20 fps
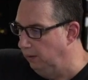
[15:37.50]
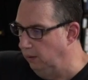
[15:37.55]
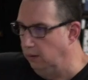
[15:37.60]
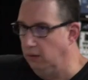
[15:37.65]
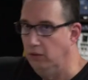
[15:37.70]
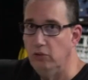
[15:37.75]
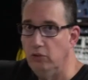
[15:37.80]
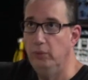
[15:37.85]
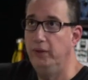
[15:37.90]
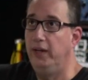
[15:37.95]

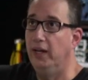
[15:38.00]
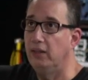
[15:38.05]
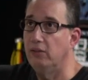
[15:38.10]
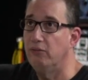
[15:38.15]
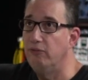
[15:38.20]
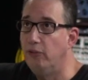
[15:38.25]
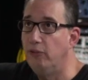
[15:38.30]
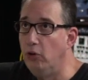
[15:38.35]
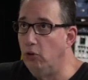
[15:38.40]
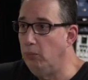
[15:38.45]
We got the
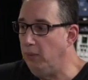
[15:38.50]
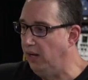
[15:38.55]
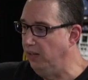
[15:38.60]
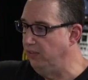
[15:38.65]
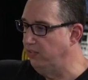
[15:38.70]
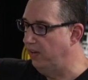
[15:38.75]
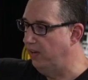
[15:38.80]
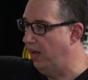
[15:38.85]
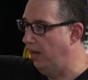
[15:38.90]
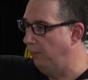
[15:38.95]
foam on
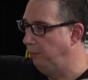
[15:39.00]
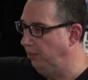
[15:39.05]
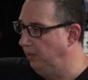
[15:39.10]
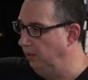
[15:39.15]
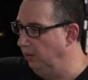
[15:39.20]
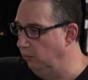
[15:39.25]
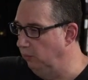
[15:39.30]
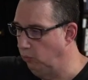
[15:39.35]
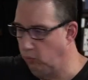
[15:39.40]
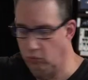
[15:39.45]
top
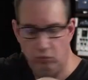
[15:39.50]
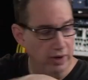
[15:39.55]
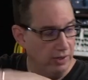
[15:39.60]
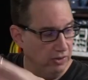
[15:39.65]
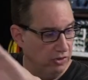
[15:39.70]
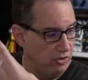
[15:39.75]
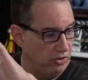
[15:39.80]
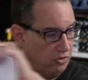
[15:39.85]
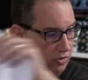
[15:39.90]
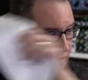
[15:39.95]
here,
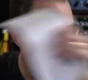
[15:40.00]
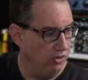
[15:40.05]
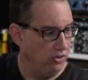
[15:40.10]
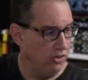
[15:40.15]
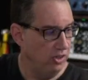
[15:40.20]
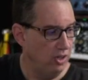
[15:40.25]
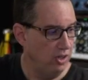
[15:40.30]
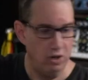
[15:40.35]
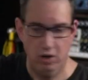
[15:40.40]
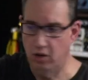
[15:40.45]

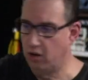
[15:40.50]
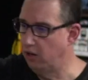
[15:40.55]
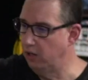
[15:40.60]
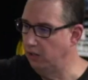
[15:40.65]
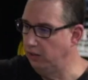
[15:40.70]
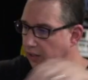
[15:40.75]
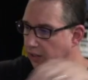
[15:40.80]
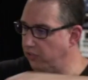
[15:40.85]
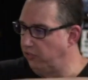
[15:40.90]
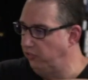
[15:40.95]
registration card.
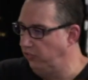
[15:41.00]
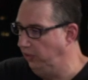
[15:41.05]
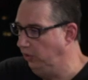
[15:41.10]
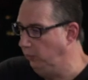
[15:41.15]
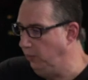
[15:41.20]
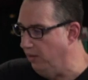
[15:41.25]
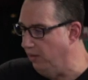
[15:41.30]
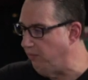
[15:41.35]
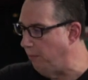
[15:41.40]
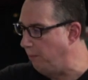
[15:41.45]
Let's see, do
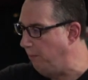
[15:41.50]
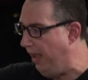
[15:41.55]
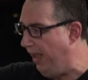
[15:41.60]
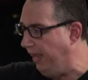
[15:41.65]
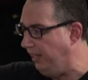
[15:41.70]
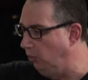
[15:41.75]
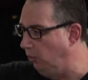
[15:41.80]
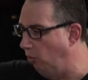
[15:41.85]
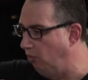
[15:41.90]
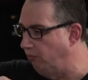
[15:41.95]
we have a
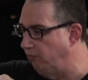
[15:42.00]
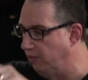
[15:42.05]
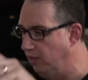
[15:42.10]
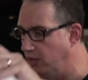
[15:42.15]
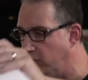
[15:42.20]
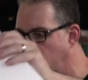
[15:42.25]
manual for this